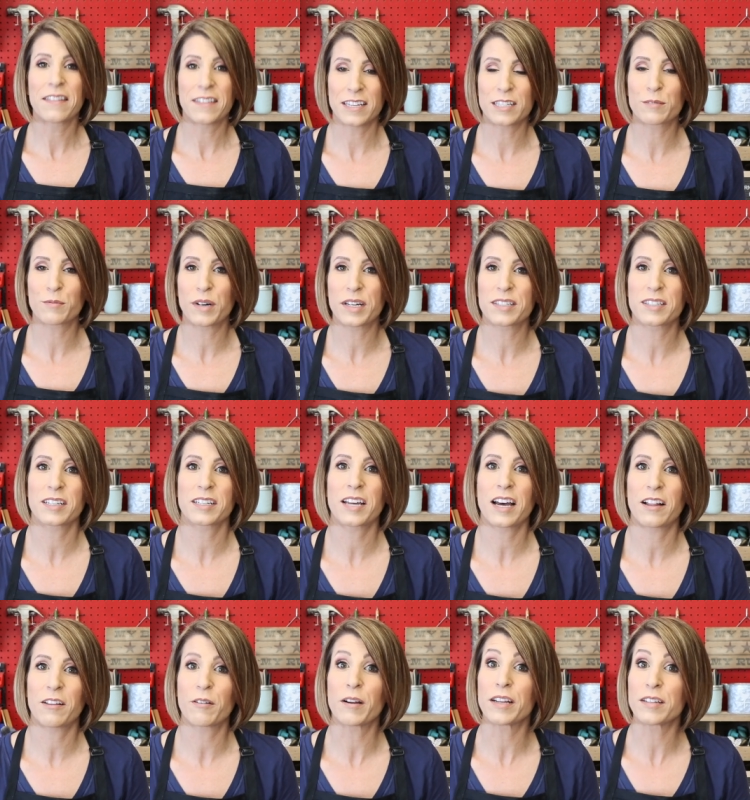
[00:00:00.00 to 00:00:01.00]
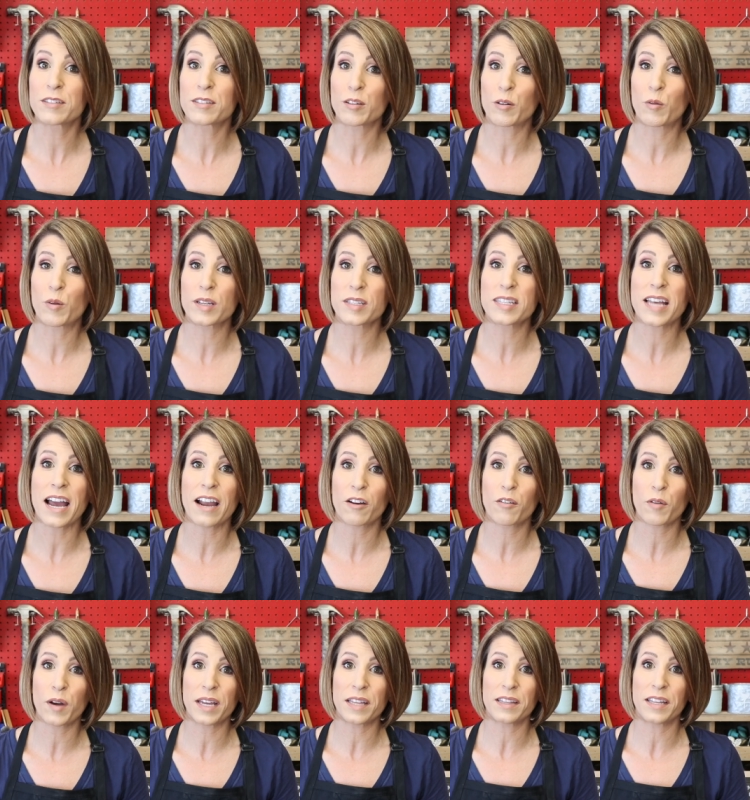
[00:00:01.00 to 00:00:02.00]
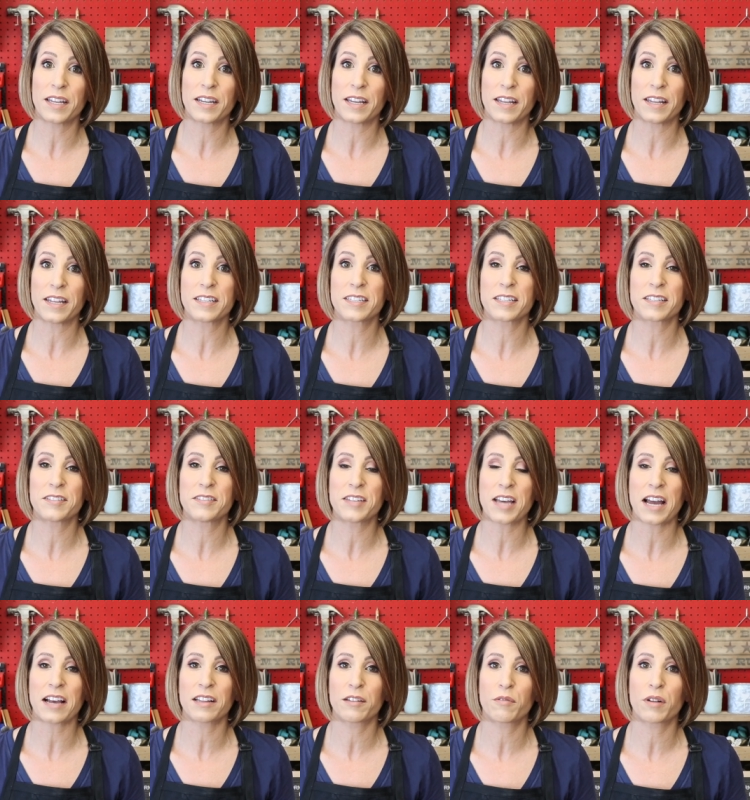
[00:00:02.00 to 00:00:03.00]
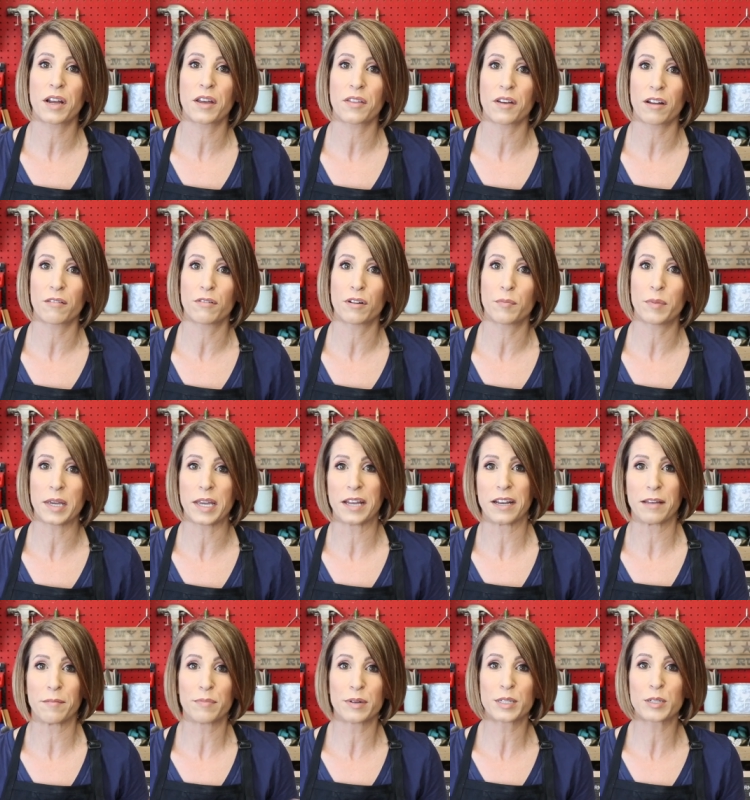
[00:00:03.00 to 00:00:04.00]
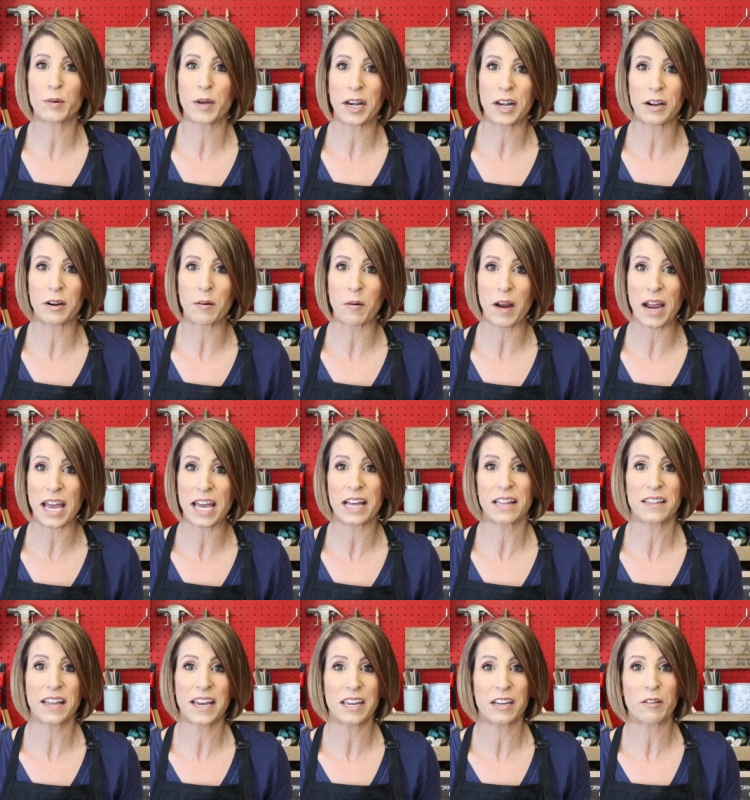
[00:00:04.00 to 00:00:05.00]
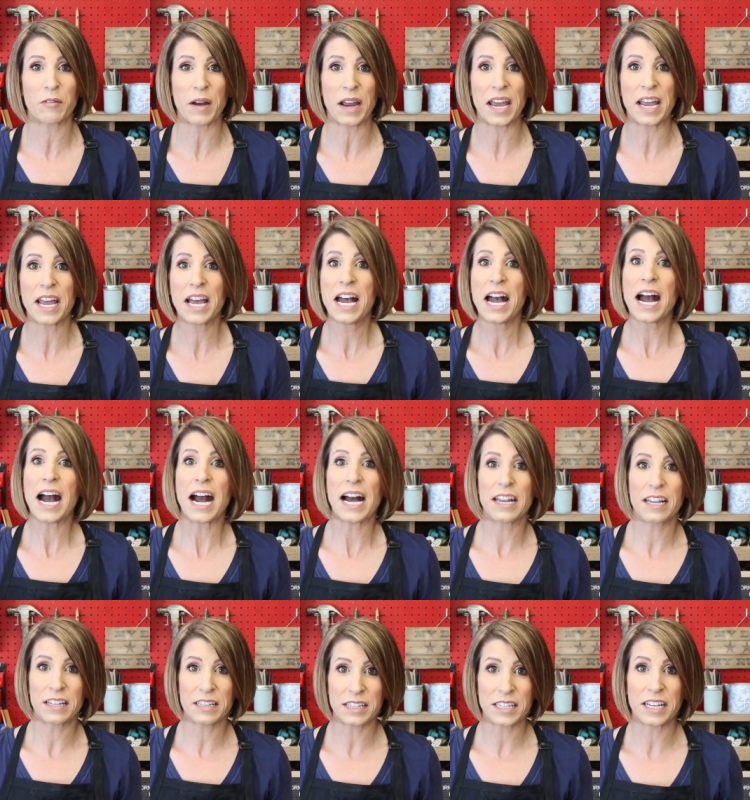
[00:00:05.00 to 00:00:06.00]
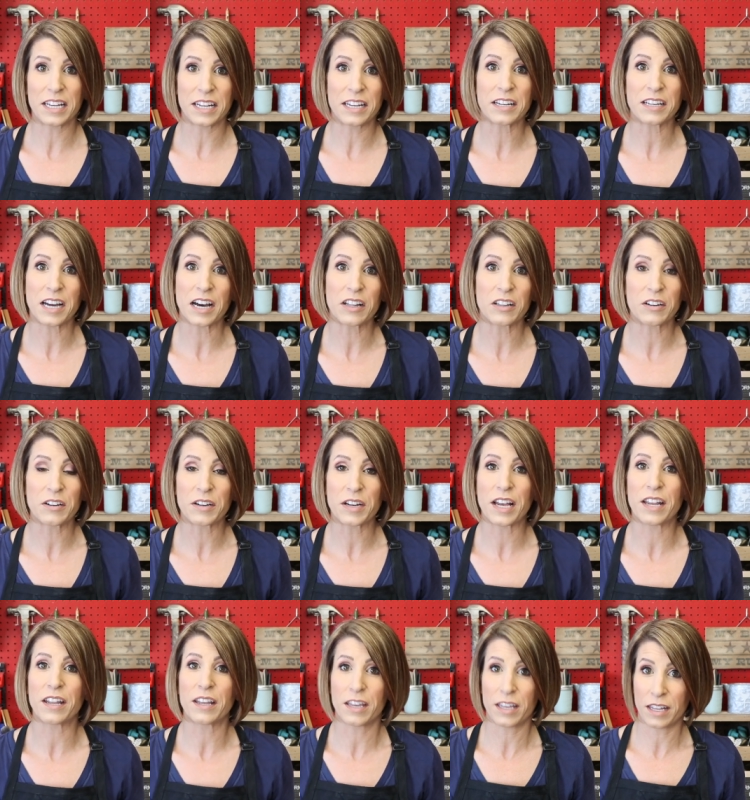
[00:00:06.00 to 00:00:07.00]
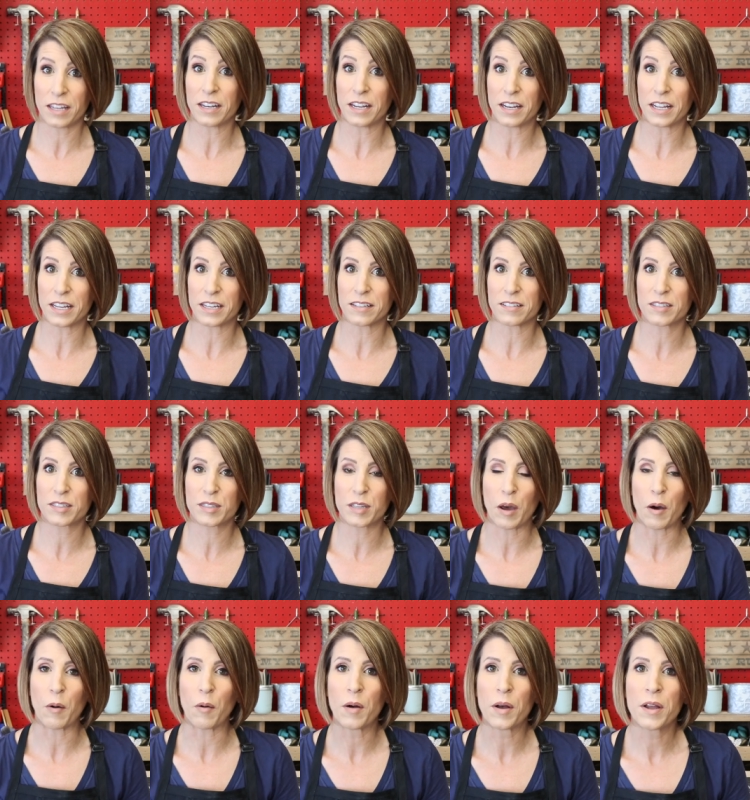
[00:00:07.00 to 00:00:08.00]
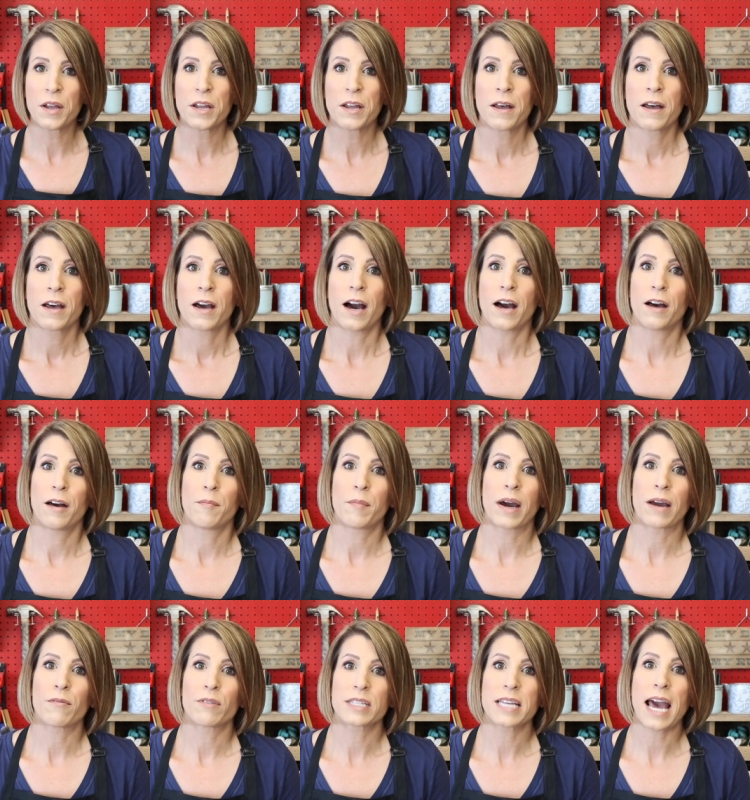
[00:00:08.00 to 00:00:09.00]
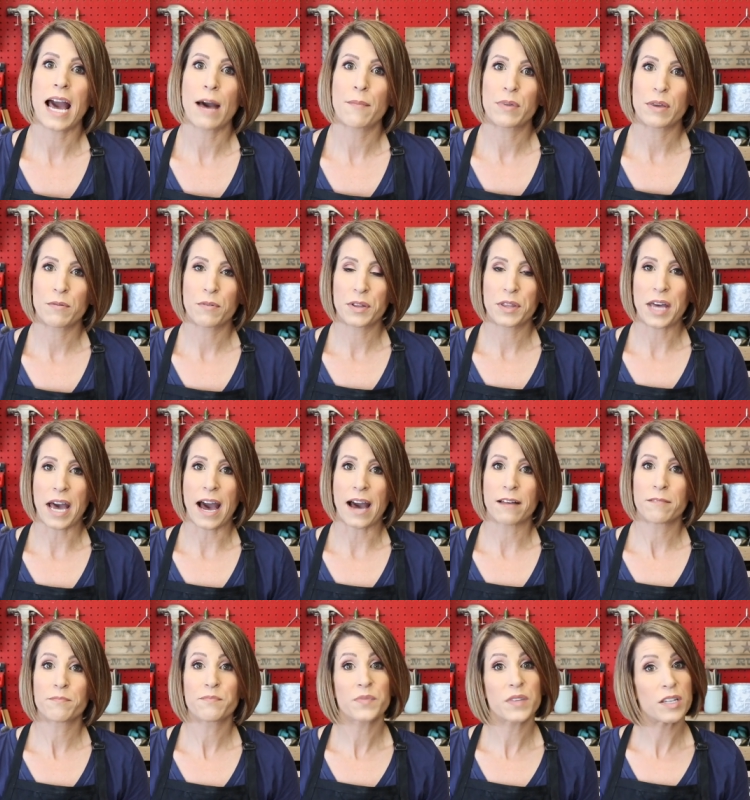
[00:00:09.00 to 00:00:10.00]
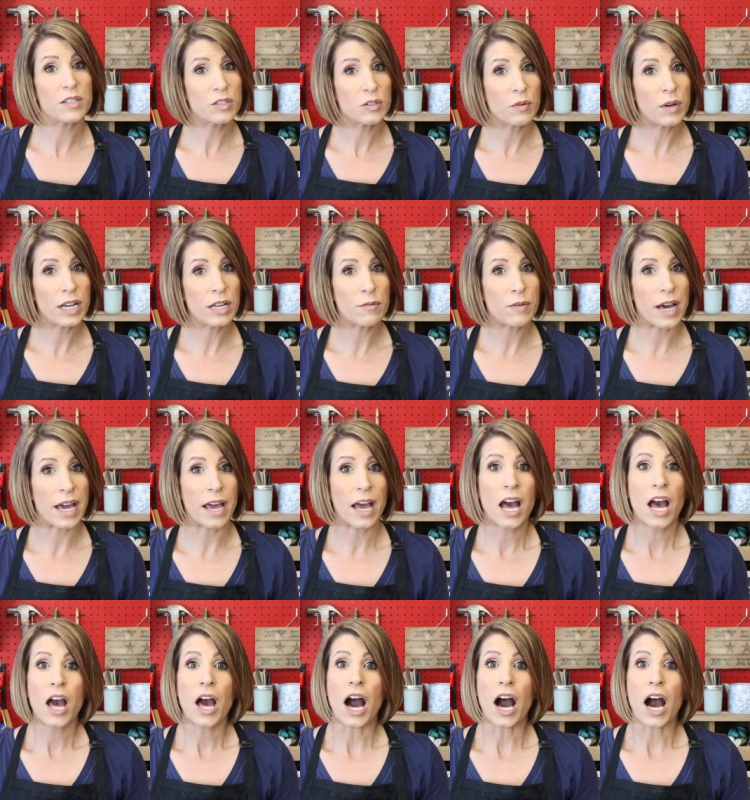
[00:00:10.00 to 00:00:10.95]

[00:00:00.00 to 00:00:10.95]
This was the color and so was that gray linen. It's exactly what I thought it would be, and in between a gray, a light gray, and a linen color, and it is. So I was happy with that. So anyway,